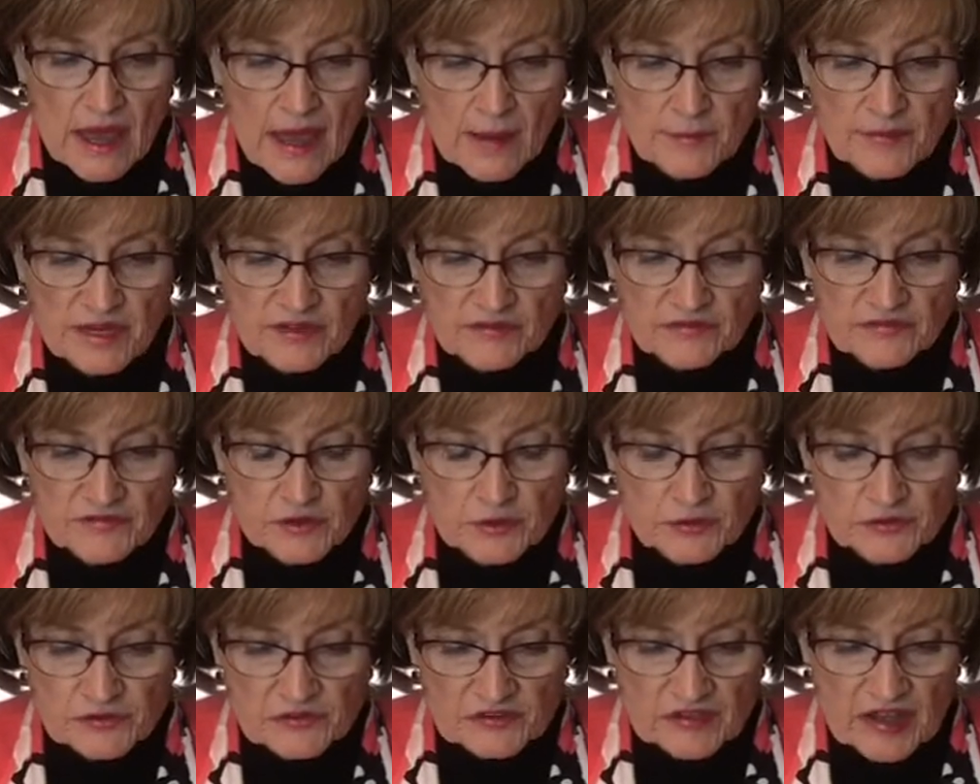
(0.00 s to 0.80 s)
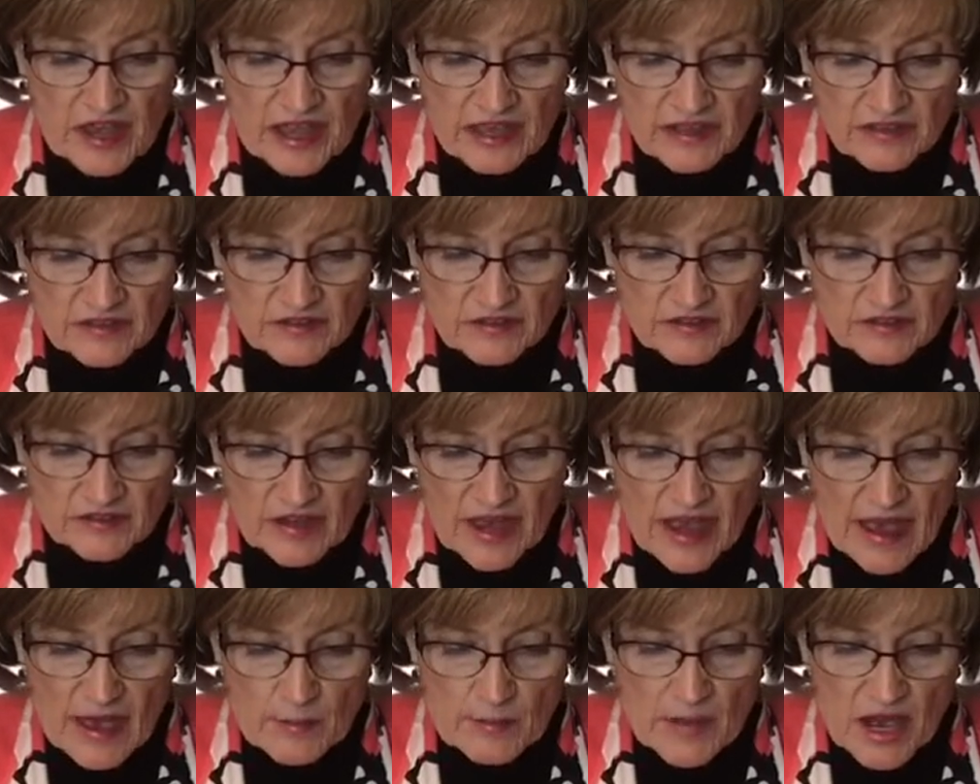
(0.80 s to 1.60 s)
I'm going to first take this
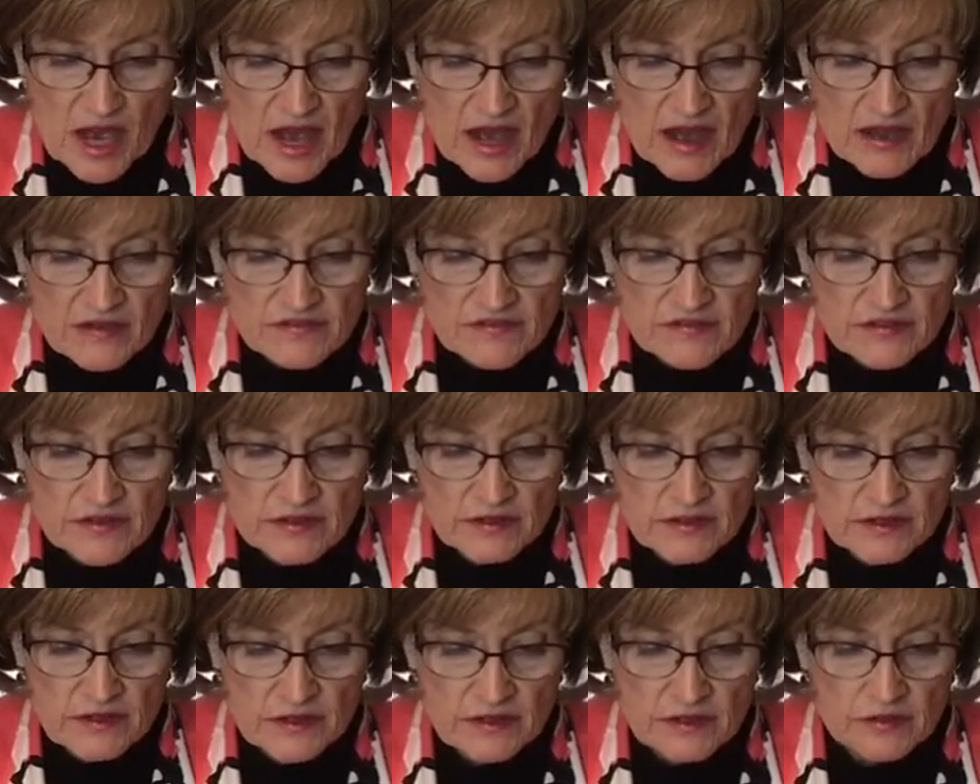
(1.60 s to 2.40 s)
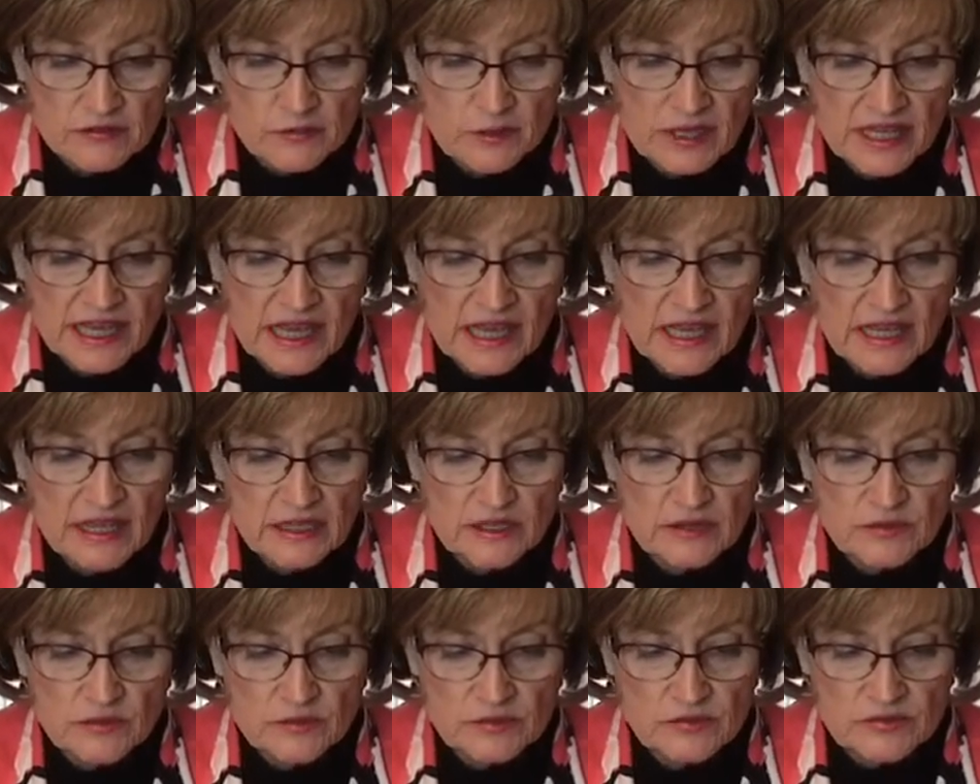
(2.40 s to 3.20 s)
hem off because we
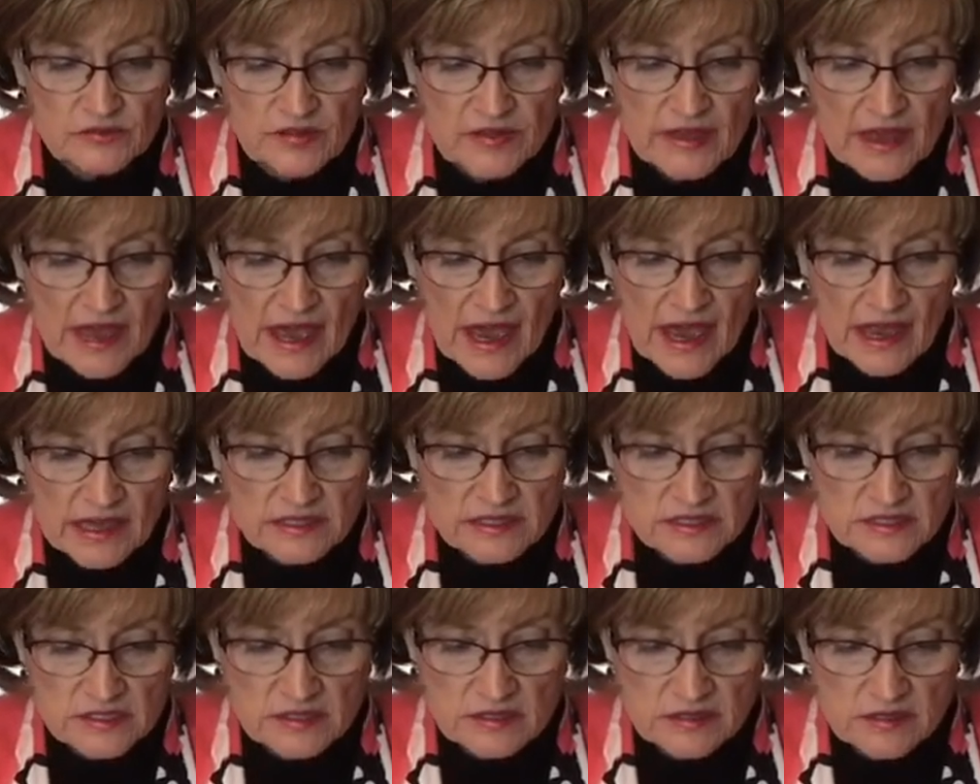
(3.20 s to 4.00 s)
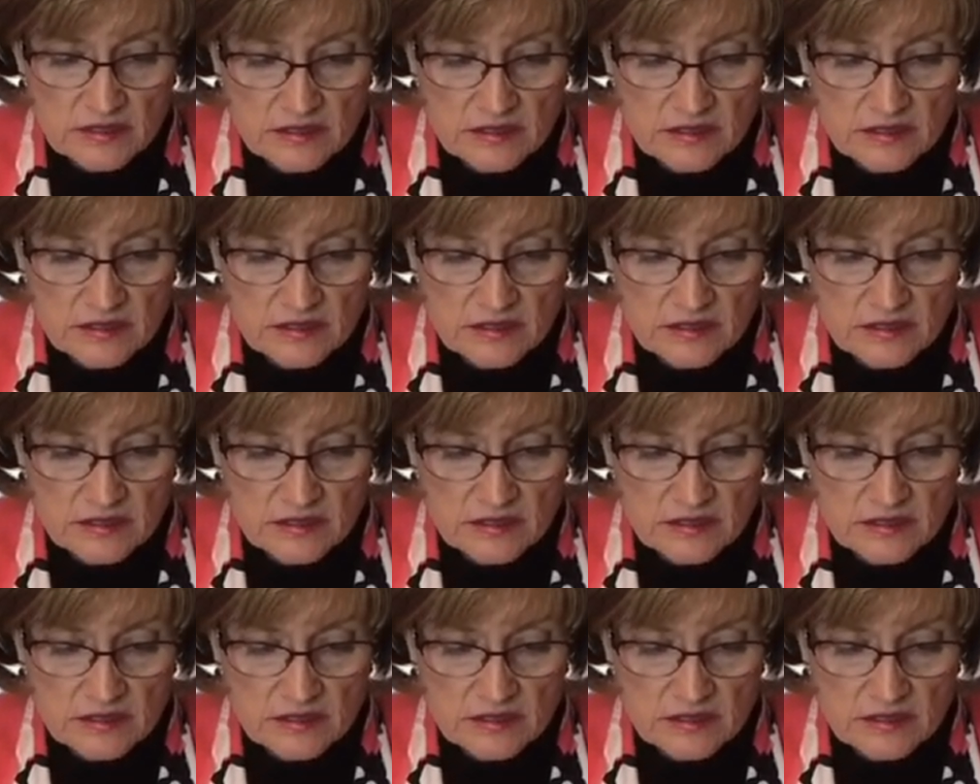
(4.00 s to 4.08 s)
can't use that.